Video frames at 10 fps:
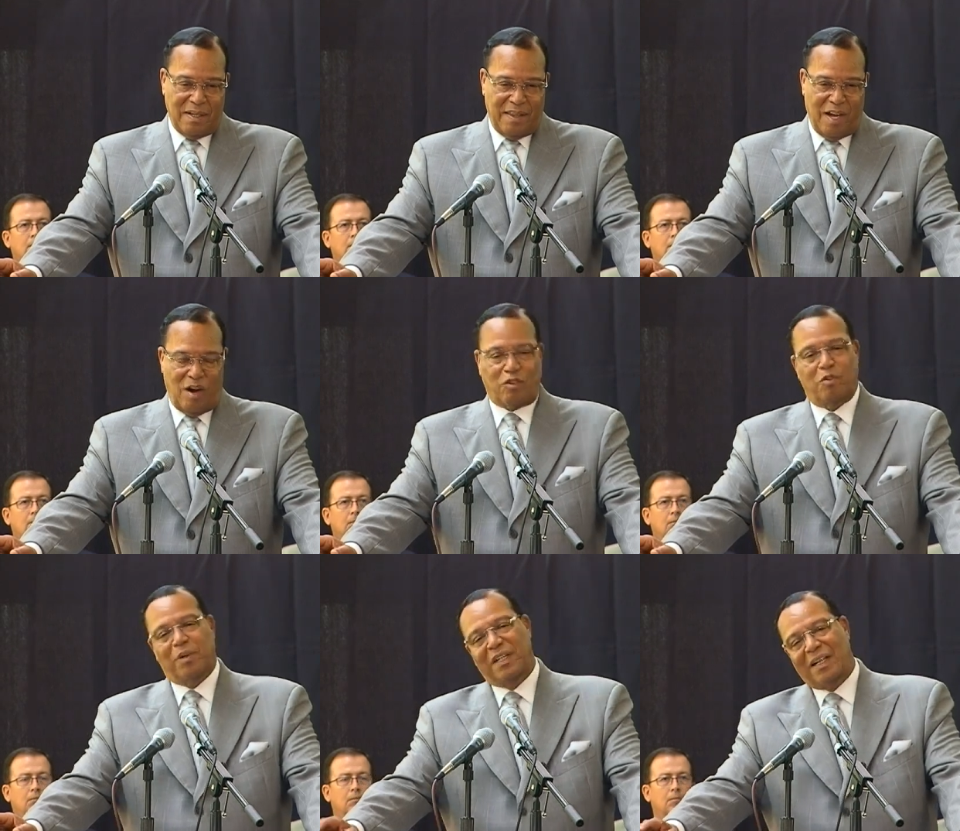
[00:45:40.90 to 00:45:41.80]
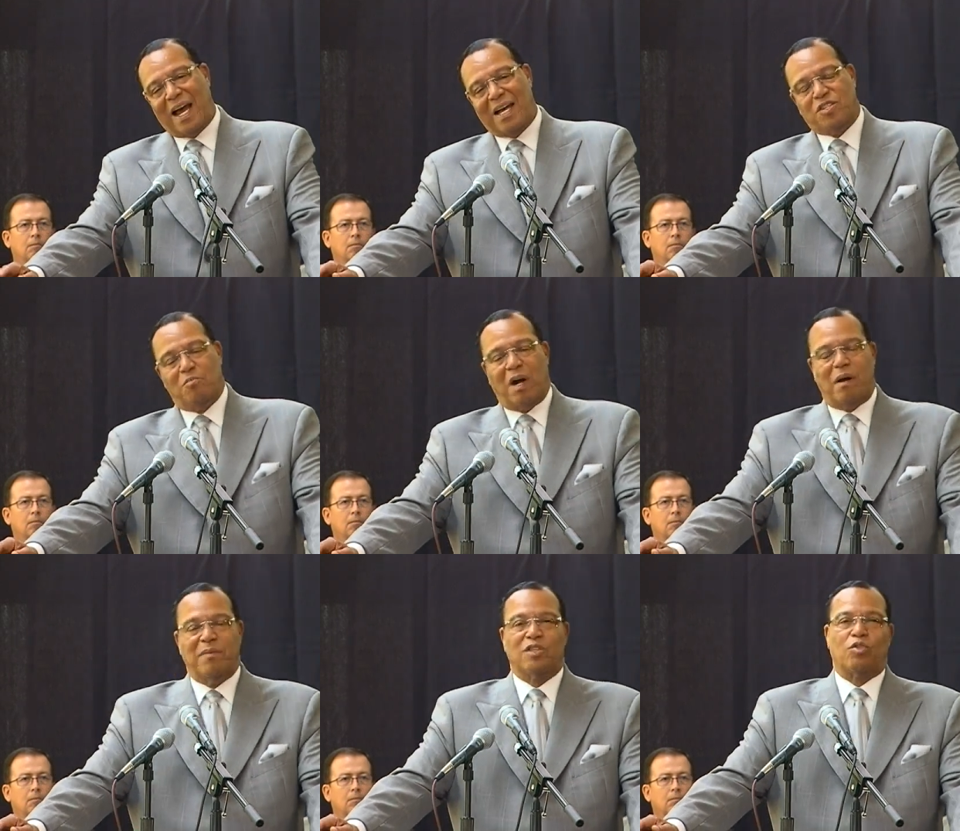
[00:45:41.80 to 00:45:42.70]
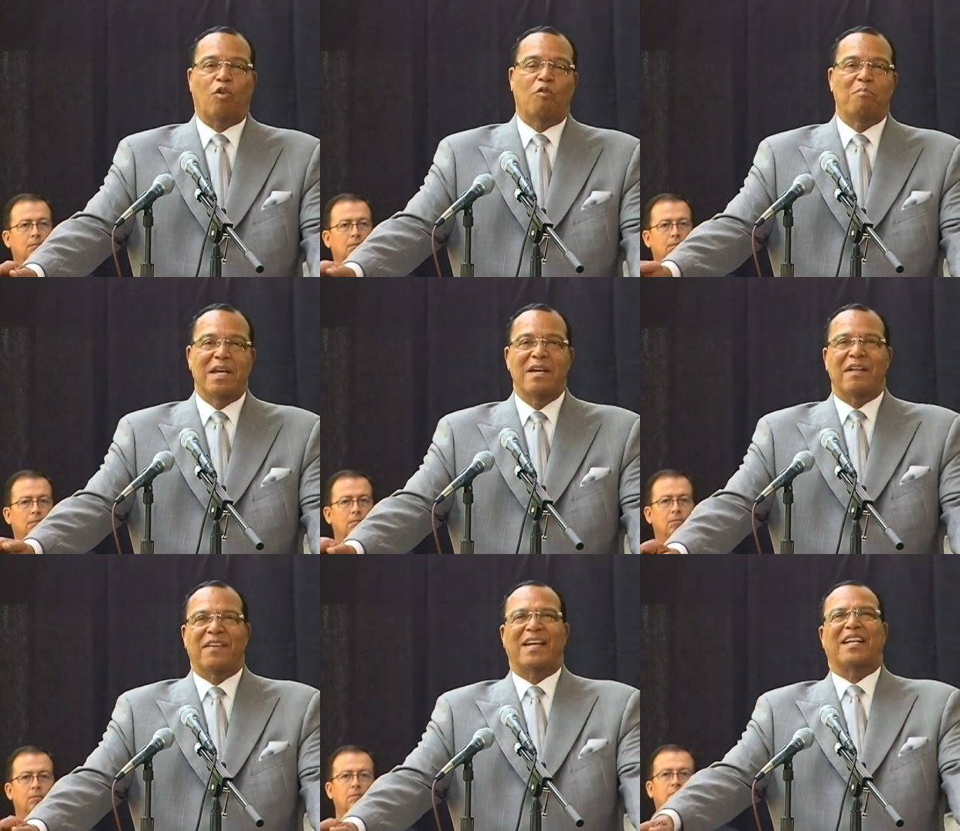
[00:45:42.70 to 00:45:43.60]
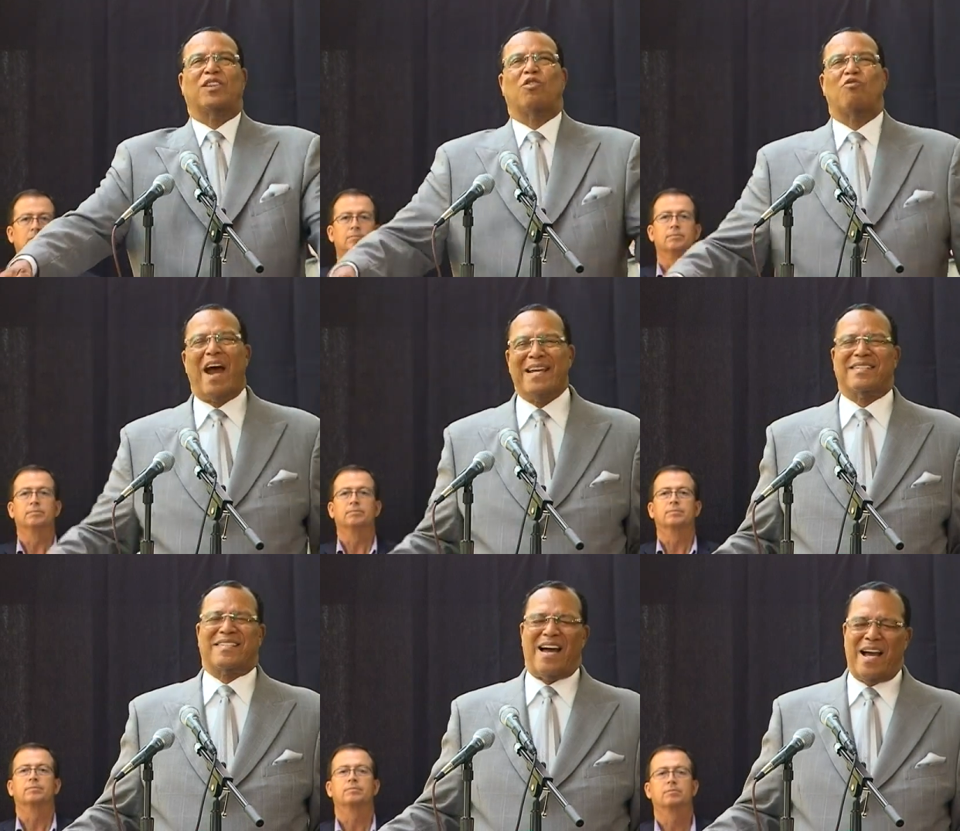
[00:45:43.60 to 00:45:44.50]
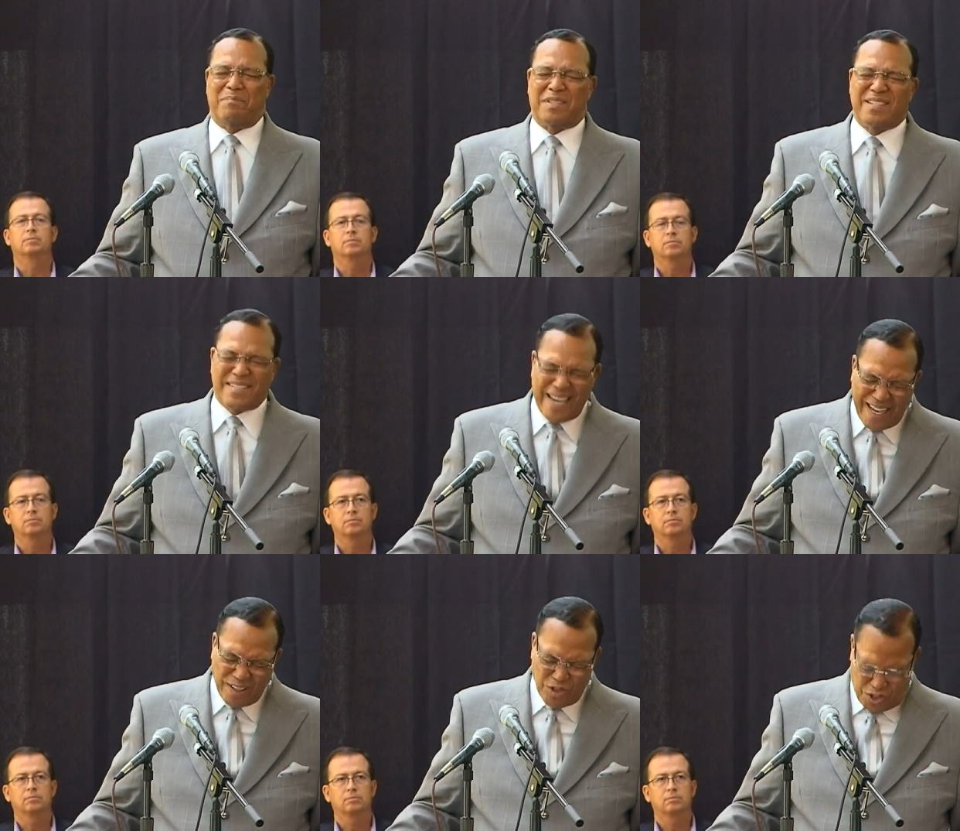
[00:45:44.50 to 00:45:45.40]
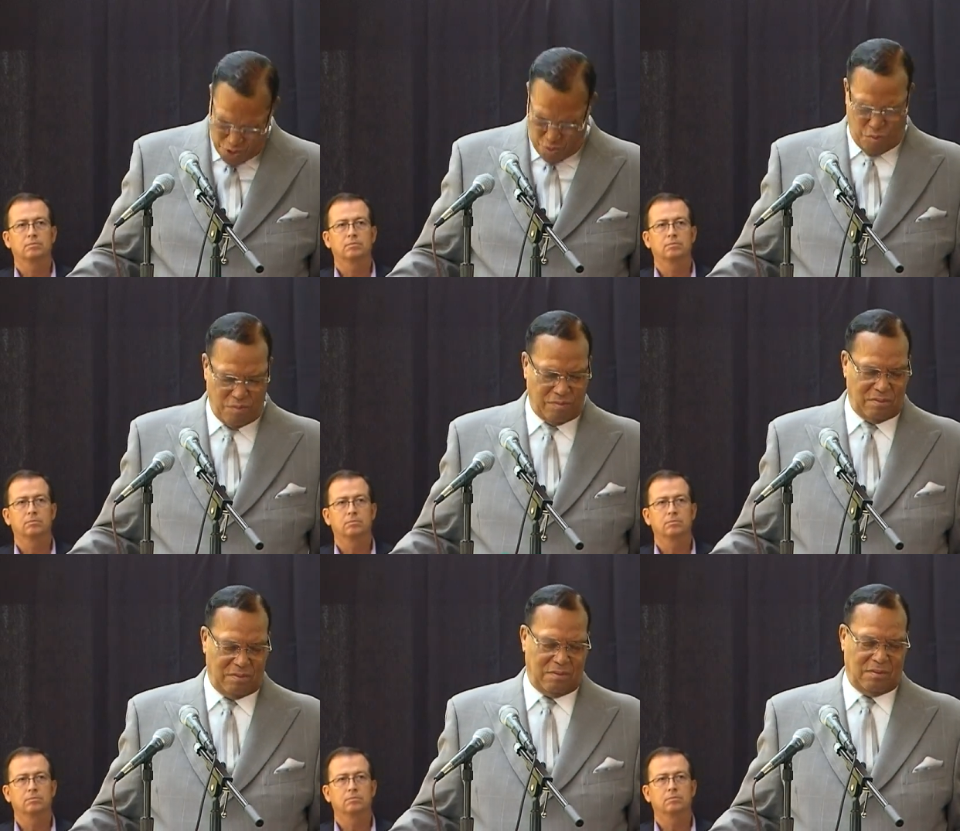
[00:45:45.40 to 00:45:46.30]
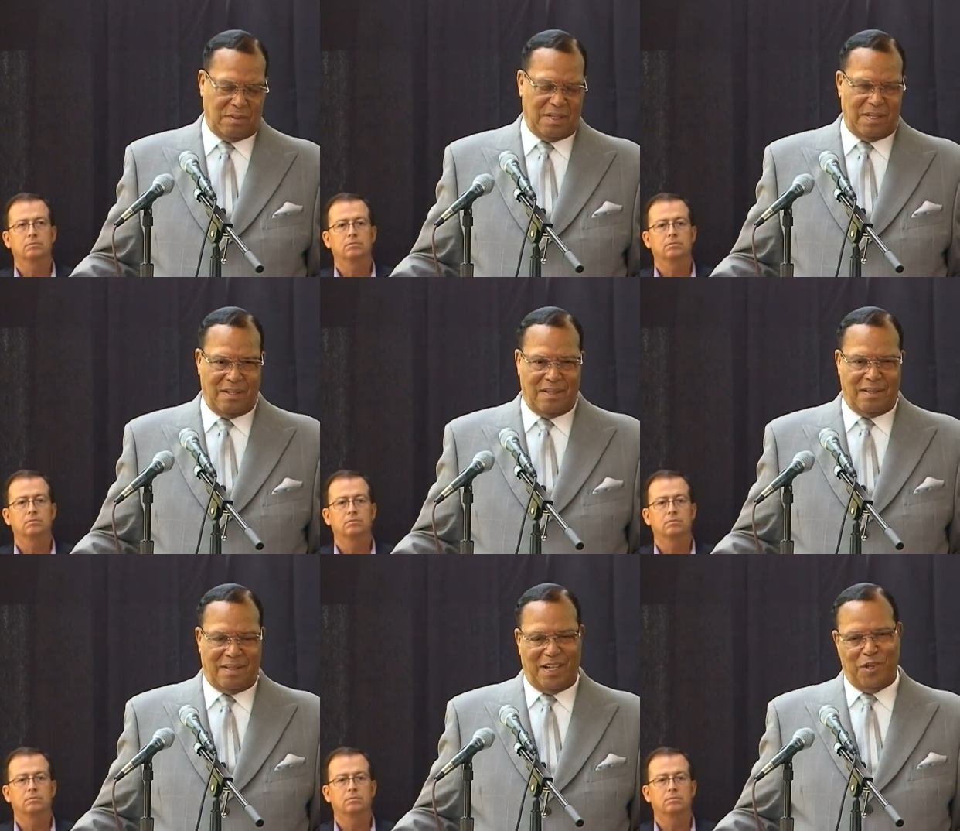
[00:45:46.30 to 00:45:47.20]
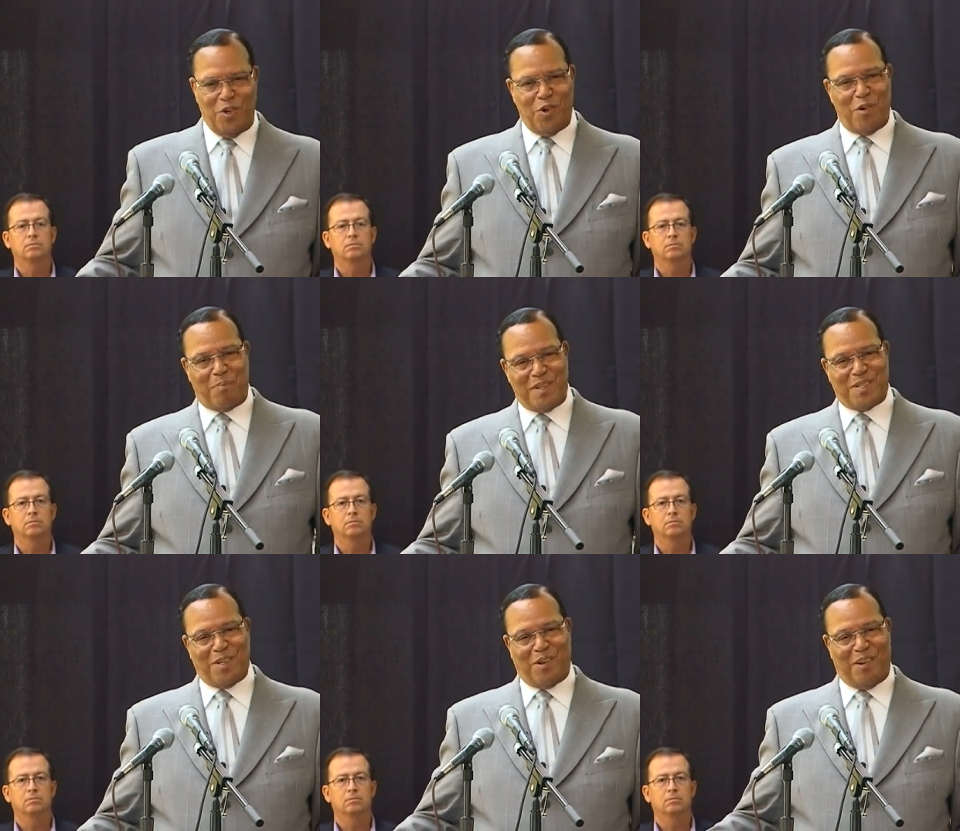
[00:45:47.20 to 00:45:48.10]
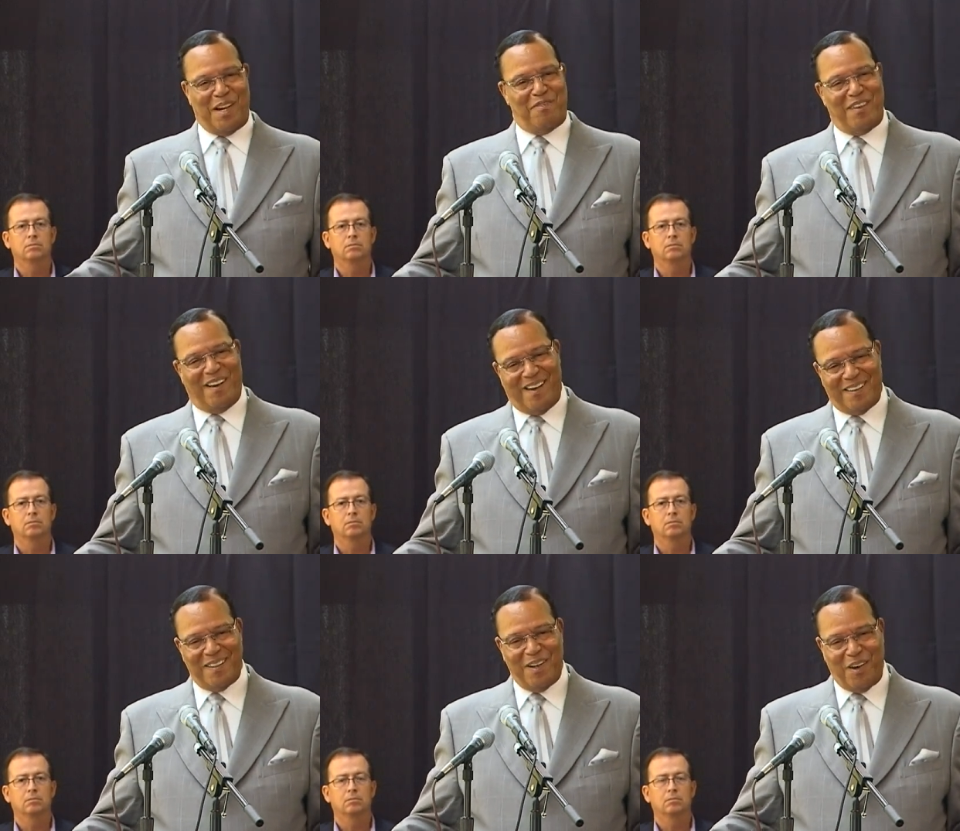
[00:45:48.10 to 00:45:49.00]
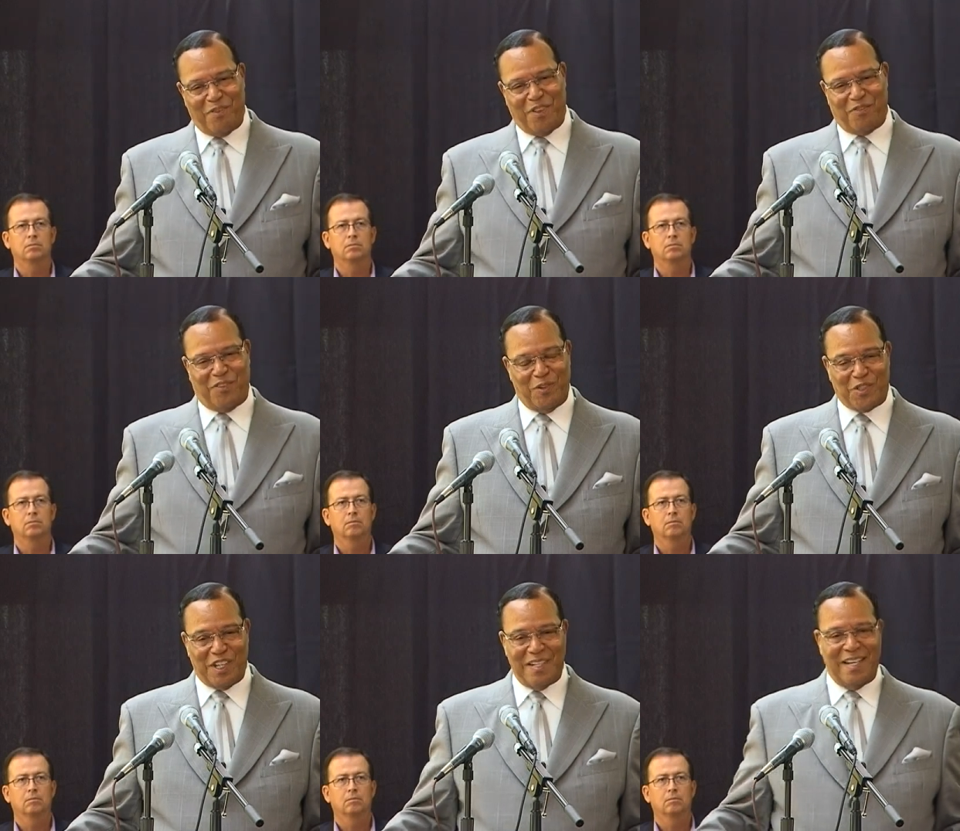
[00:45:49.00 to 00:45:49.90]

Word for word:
Speaker 1: the Honorable Elijah Muhammad told me that at the right time to tell you that Europe is the graveyard of the future.